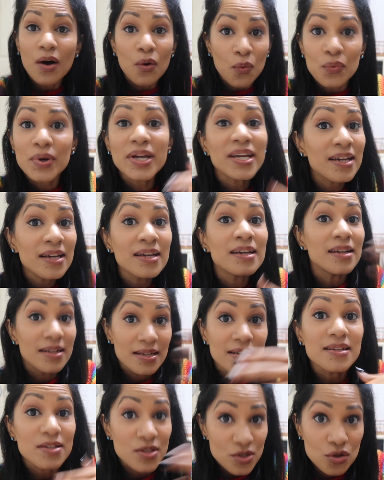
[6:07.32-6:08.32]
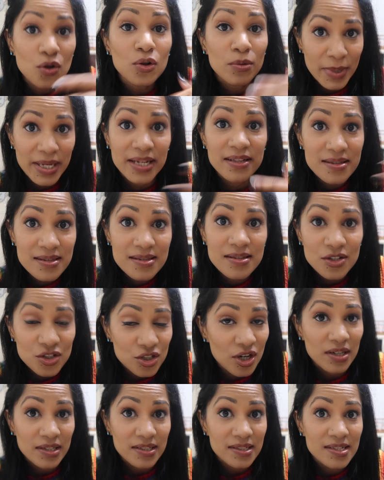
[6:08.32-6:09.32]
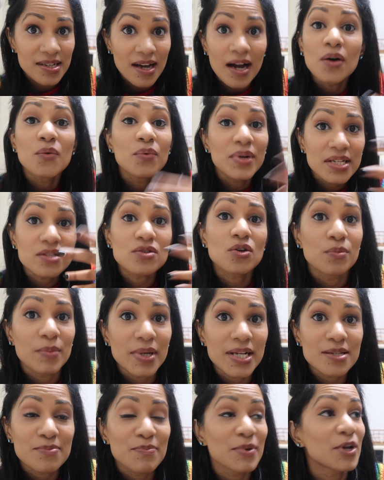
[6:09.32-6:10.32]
are we soulmates, Charlotte? Are we soulmates?